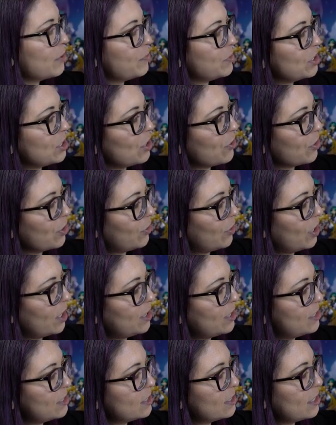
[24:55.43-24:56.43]
the material on
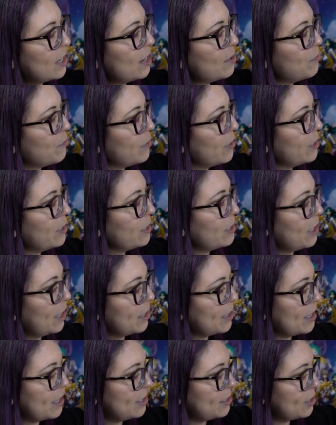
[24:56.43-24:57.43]
this. I really
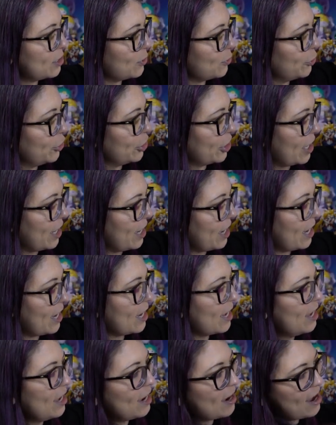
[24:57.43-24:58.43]
like that it's so
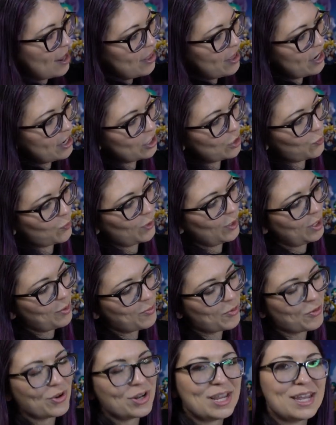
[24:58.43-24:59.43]
shiny. I think it's really
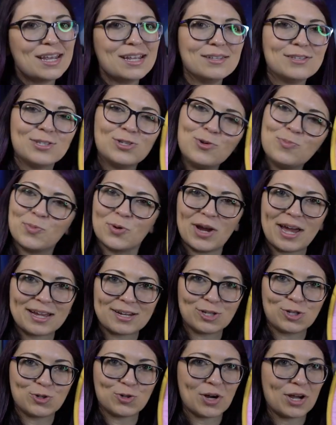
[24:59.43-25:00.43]
pretty and super
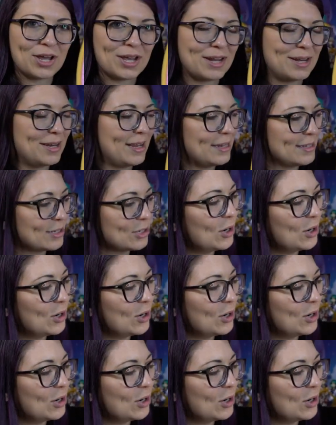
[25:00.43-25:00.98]
extra, and it's